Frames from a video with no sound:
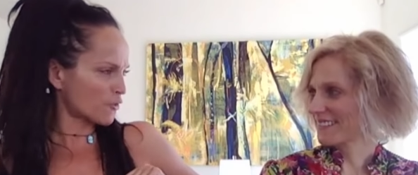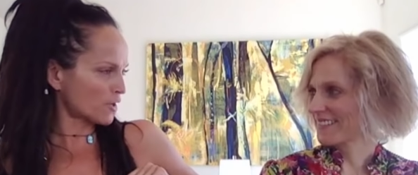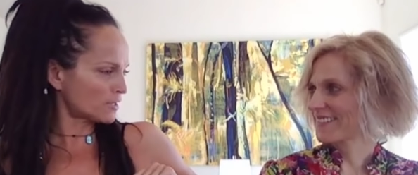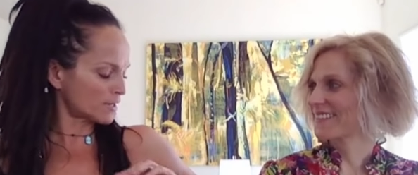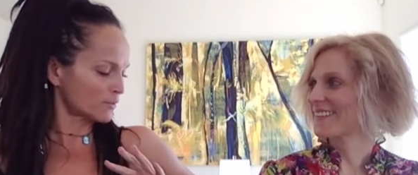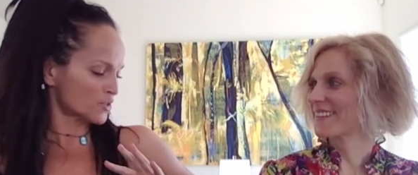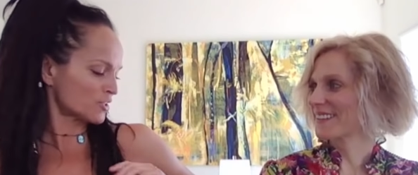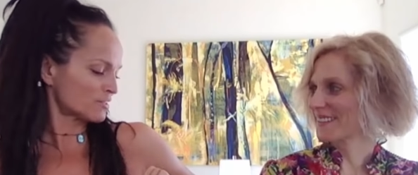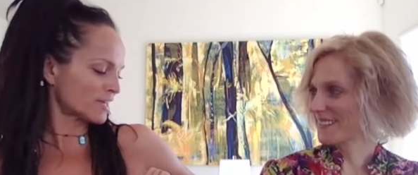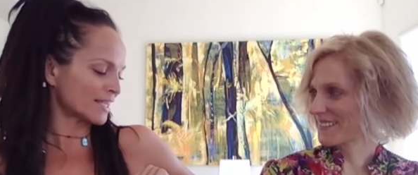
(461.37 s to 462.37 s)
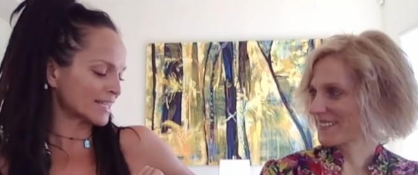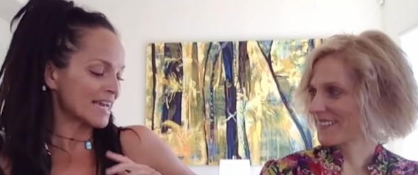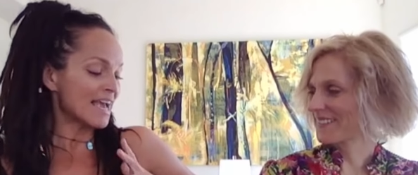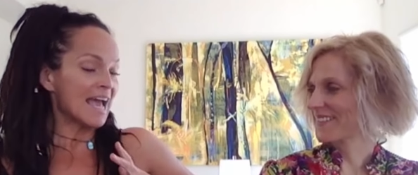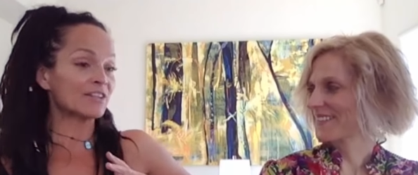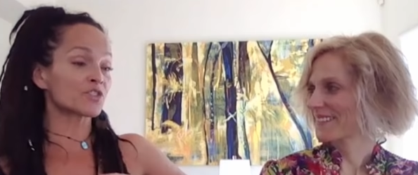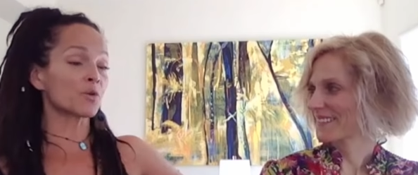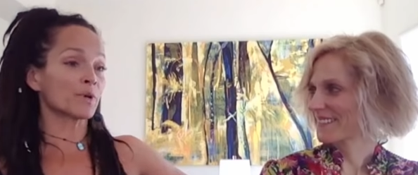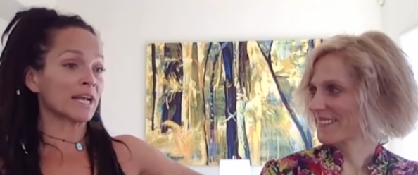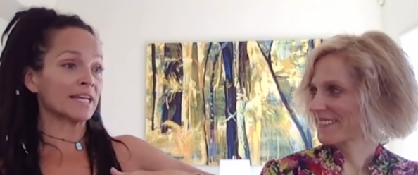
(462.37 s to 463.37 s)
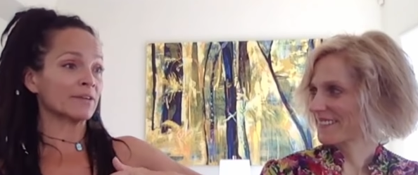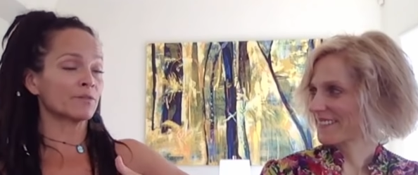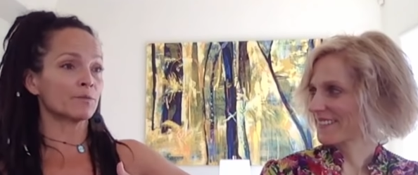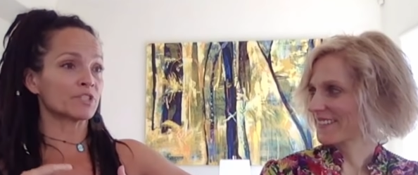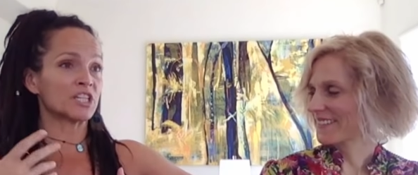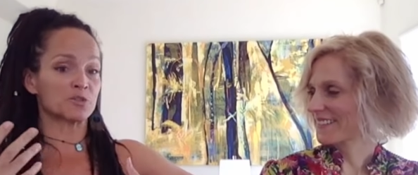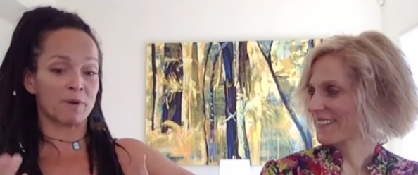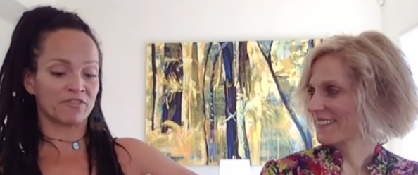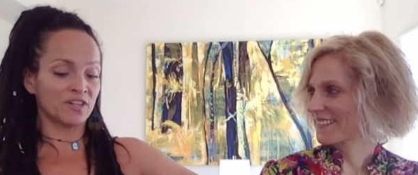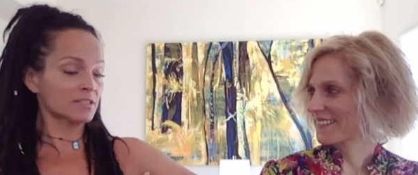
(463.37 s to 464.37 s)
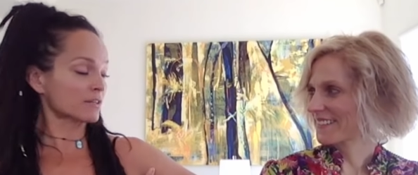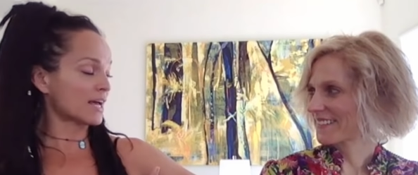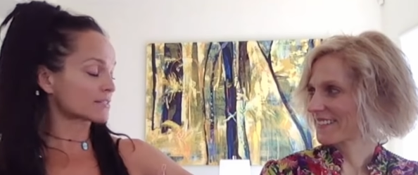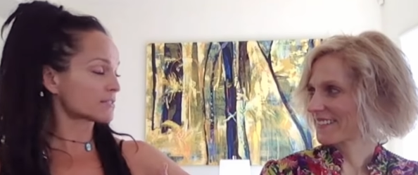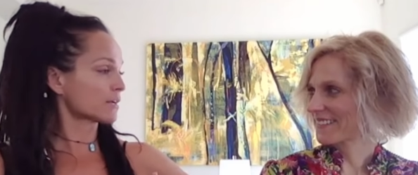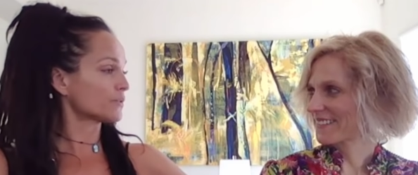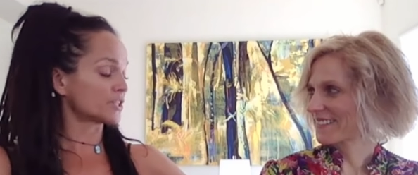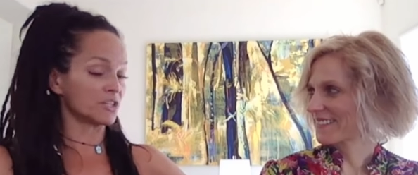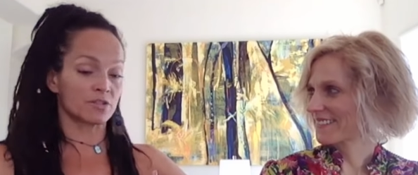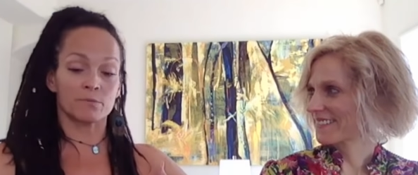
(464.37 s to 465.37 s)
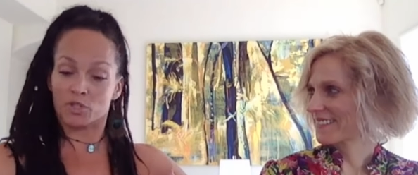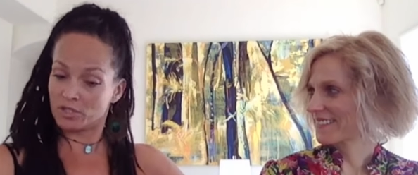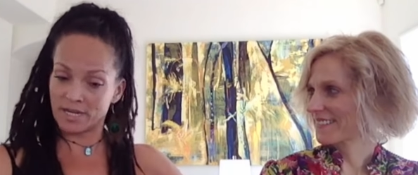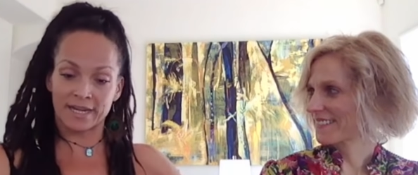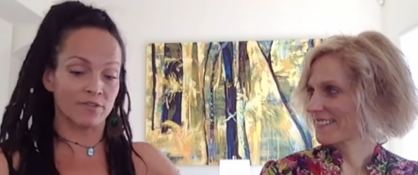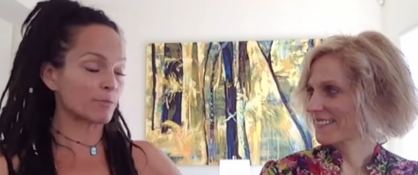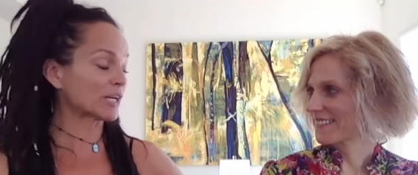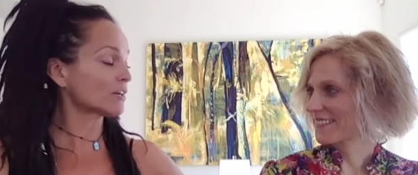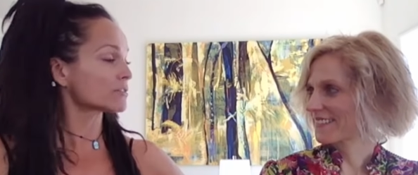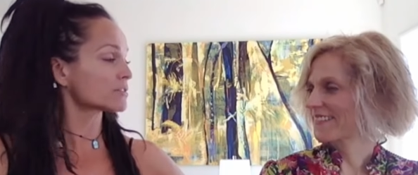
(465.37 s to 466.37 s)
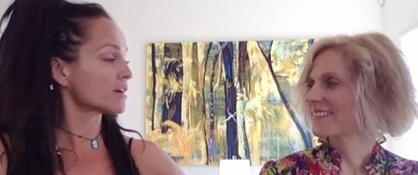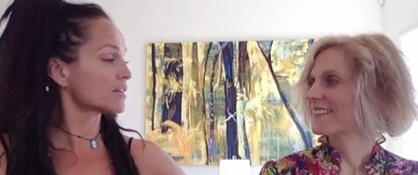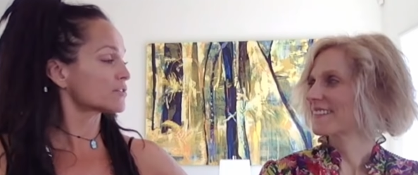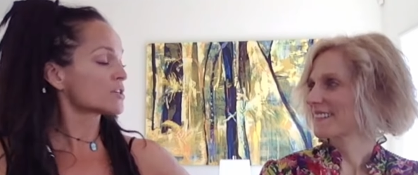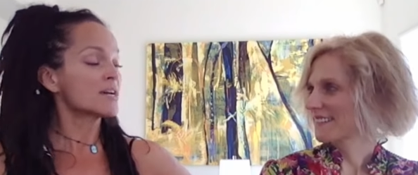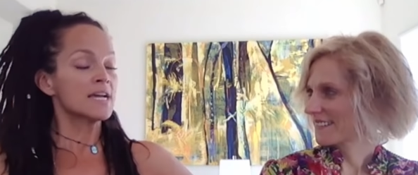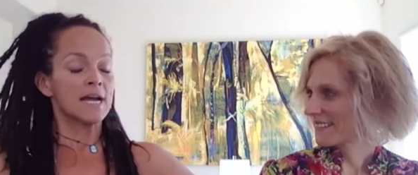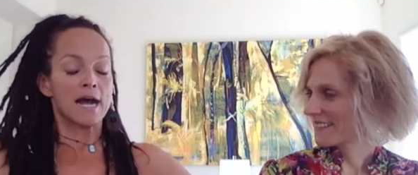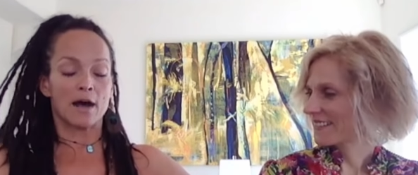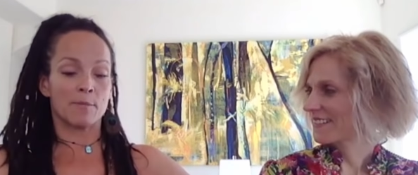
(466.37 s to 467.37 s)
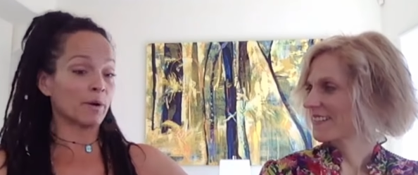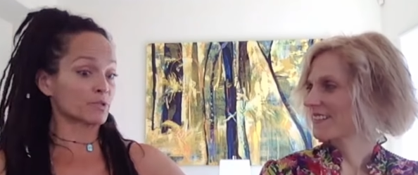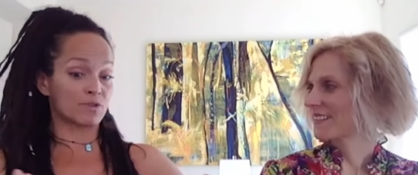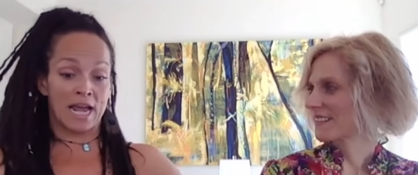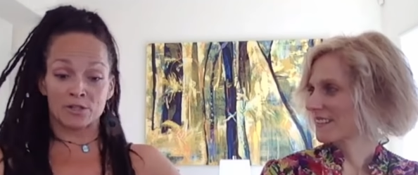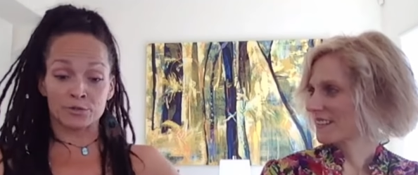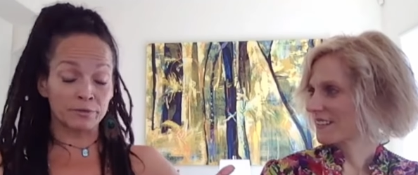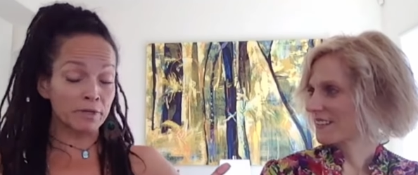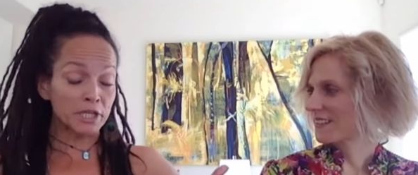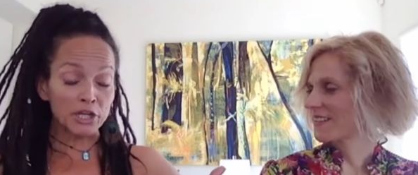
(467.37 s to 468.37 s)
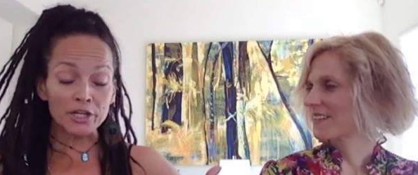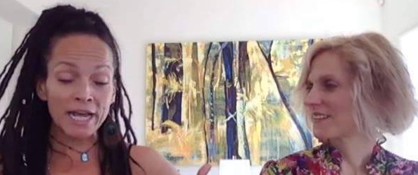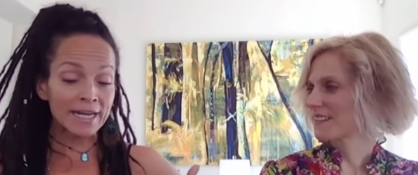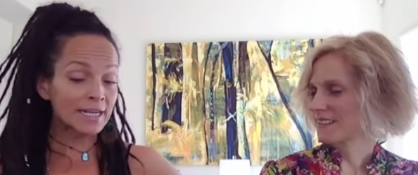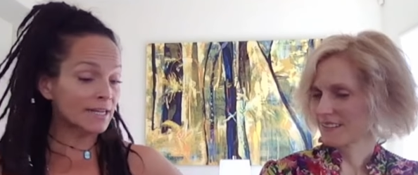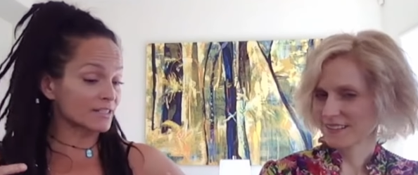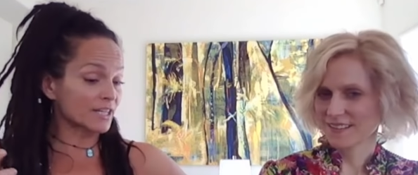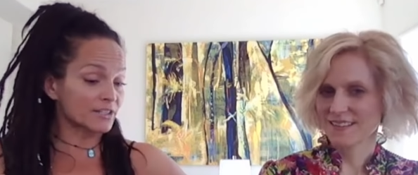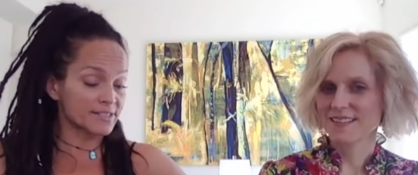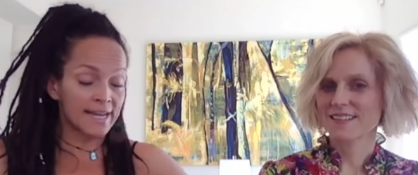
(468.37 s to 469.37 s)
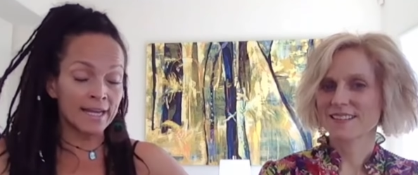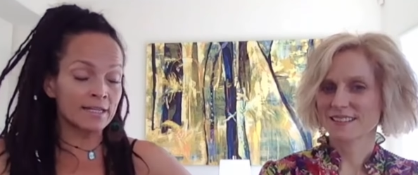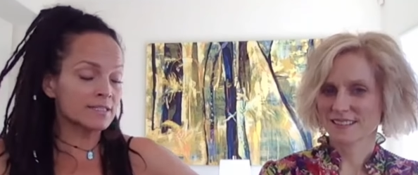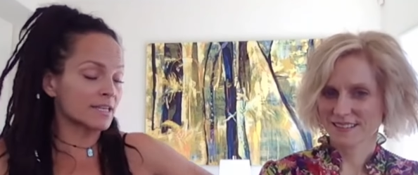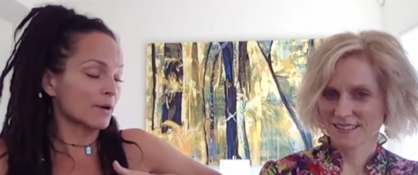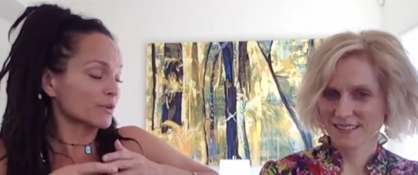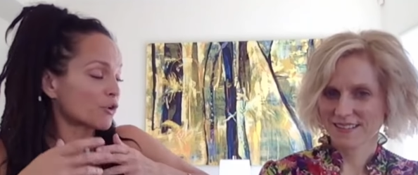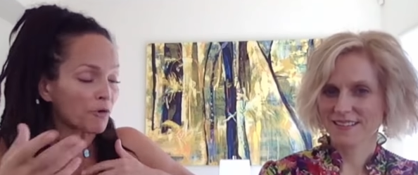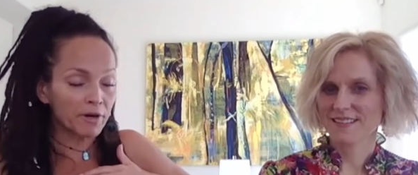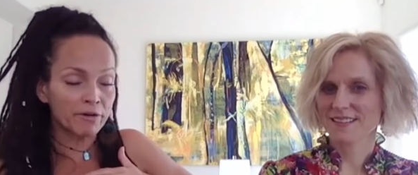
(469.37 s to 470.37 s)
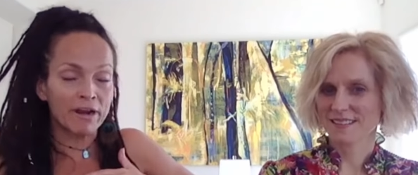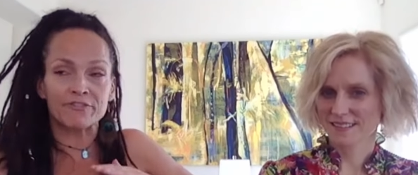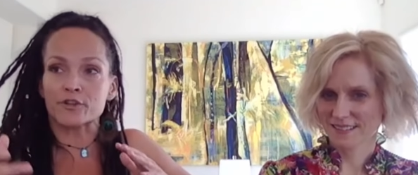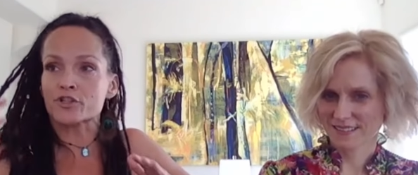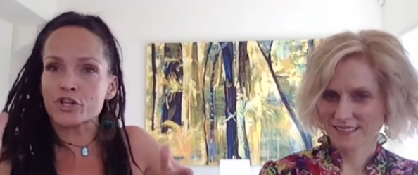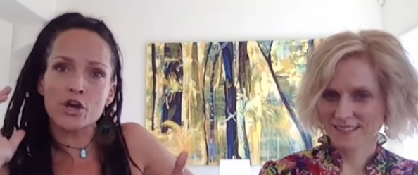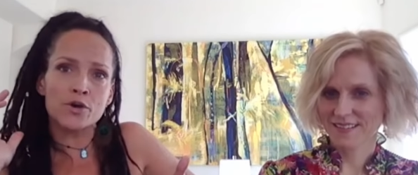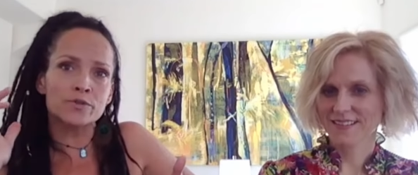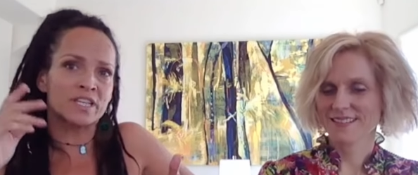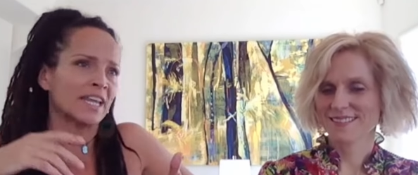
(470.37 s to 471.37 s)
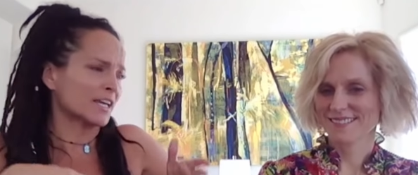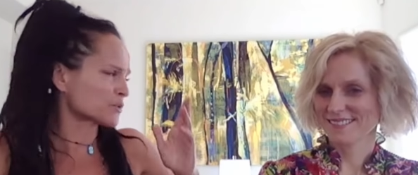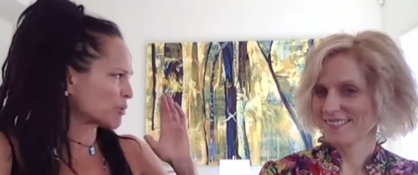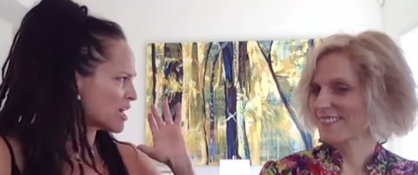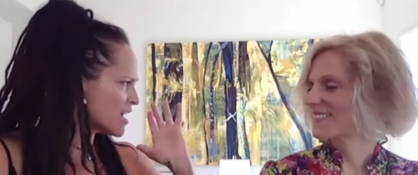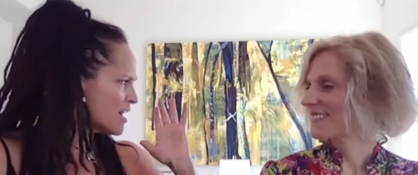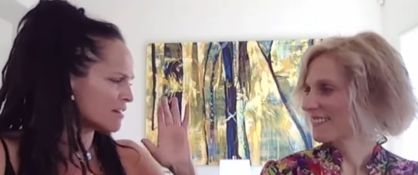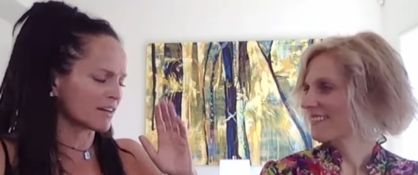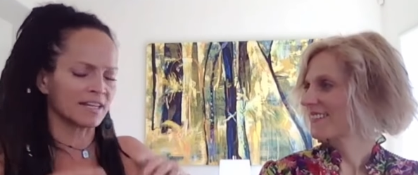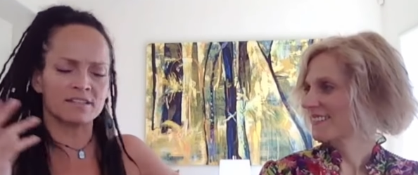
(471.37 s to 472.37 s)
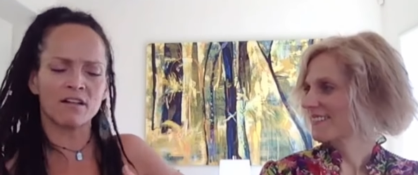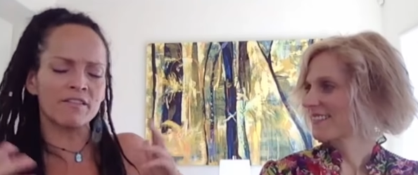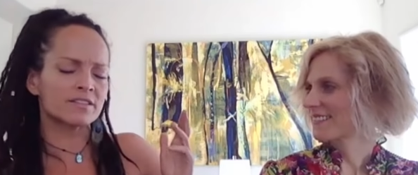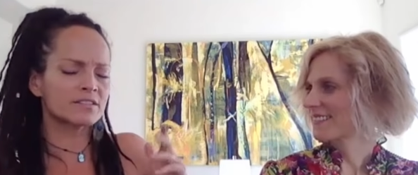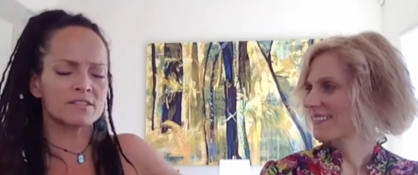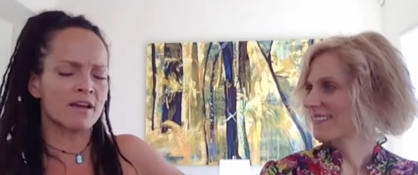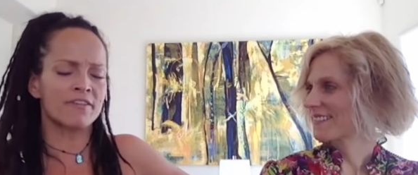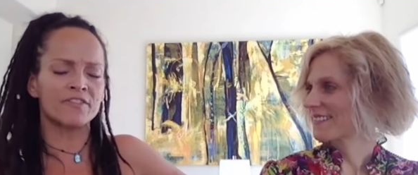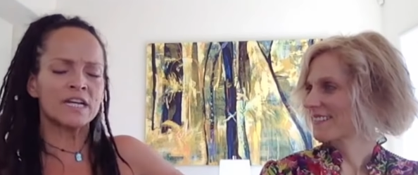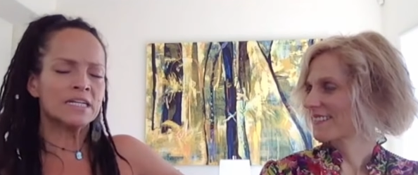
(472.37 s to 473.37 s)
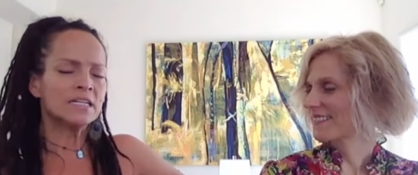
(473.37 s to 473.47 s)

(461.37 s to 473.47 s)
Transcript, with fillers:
Speaker 1: for it. And I was just like, and so when I would teach my fitness classes, I would teach them just like everybody else does. Um, I was naturally really good at it because I could dance and I would choreograph for shows and ESPN, and I did all this stuff.